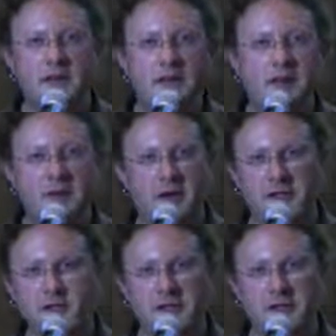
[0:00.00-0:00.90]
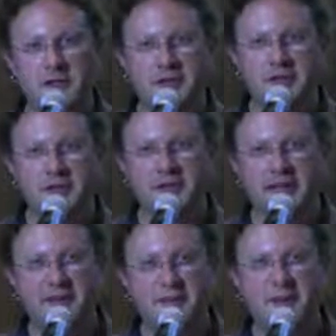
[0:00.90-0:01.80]
I've, I've, I've only looked at it on a
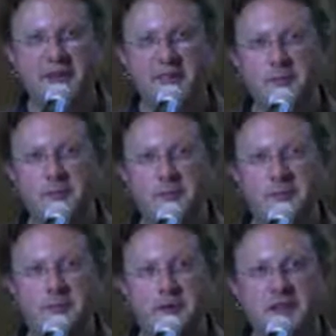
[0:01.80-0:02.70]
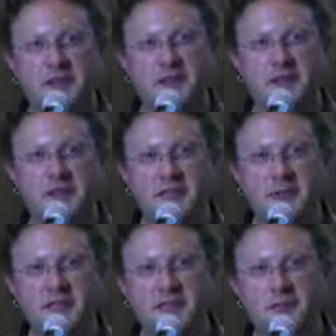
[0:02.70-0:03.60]
county by county basis rather than trying to
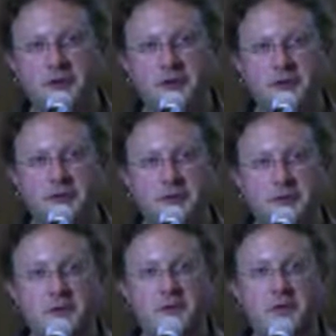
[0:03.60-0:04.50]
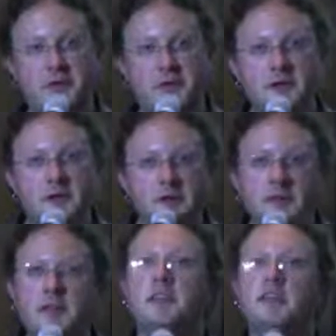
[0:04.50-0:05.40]
do it comprehensively for the whole country.
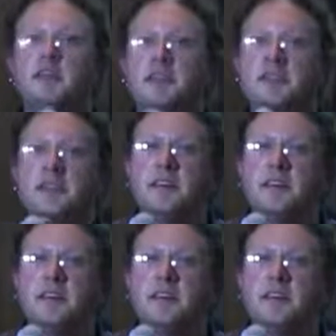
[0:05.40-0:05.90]
Yes.